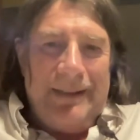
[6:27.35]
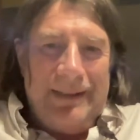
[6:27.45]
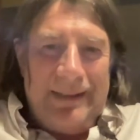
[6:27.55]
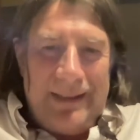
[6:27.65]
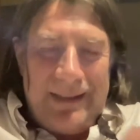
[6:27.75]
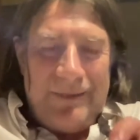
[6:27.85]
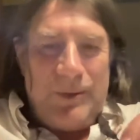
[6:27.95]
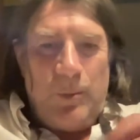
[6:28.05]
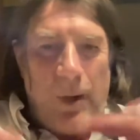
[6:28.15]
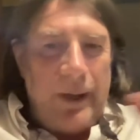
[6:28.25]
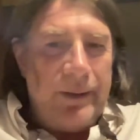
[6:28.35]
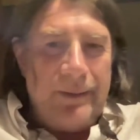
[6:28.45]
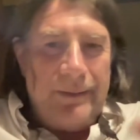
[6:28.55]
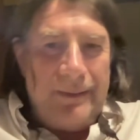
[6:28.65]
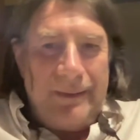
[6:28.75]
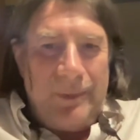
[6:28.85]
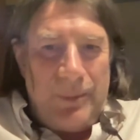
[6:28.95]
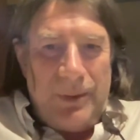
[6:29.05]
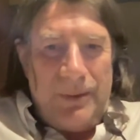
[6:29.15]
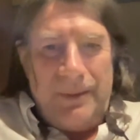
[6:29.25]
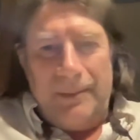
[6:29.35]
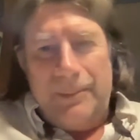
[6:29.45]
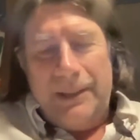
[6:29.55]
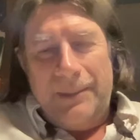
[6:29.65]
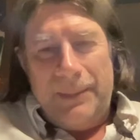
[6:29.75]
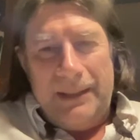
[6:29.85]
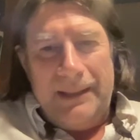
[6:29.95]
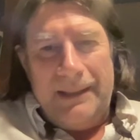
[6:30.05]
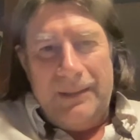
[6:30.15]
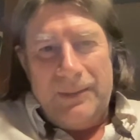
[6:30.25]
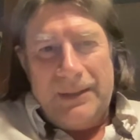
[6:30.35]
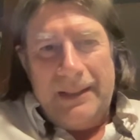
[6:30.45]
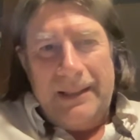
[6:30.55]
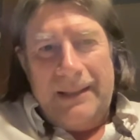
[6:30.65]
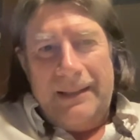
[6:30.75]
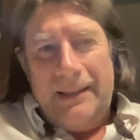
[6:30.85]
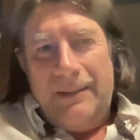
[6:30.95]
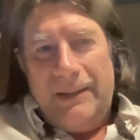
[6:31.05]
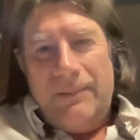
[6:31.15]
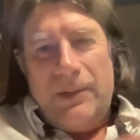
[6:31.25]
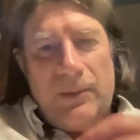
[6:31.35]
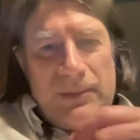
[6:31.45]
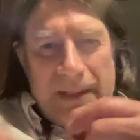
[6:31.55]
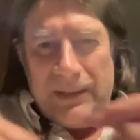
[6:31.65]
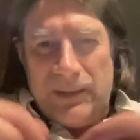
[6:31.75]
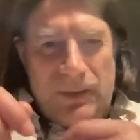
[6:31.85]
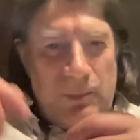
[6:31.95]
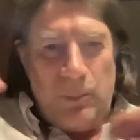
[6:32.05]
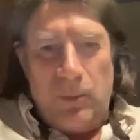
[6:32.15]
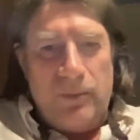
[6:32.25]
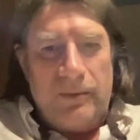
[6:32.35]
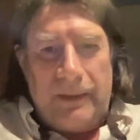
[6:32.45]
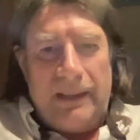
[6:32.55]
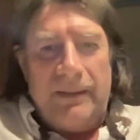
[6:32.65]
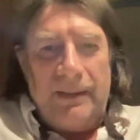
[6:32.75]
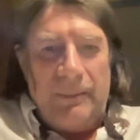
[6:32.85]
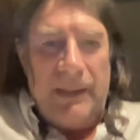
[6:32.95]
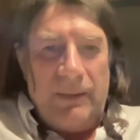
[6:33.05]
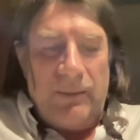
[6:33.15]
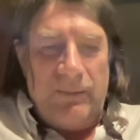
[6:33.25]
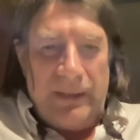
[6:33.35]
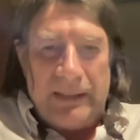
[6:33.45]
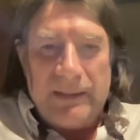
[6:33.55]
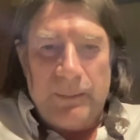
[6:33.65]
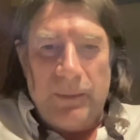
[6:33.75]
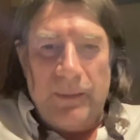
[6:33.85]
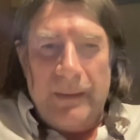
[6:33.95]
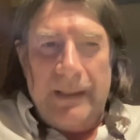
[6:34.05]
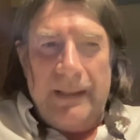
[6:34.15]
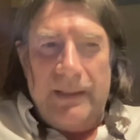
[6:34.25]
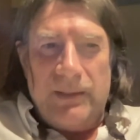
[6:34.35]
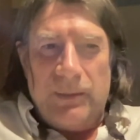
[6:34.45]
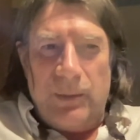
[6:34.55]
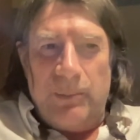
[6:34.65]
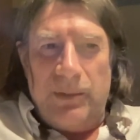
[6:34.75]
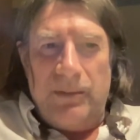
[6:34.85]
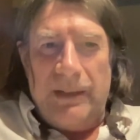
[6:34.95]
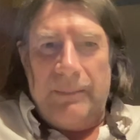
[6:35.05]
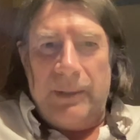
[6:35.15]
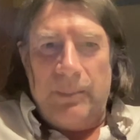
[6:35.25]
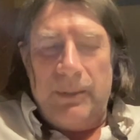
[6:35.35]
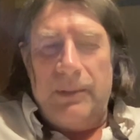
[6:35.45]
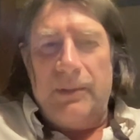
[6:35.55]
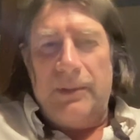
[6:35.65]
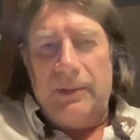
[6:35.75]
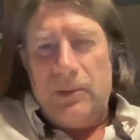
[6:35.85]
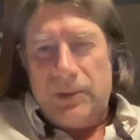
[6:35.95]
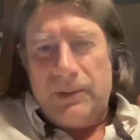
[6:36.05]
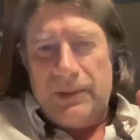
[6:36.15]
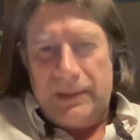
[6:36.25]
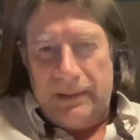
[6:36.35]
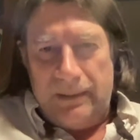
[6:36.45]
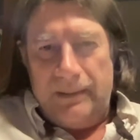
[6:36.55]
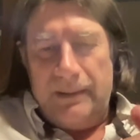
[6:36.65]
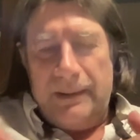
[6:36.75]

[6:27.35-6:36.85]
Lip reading: not have to wire the computer, but I mean, even those things could move around. I mean, they were flexible. A stored program computer, the notion still,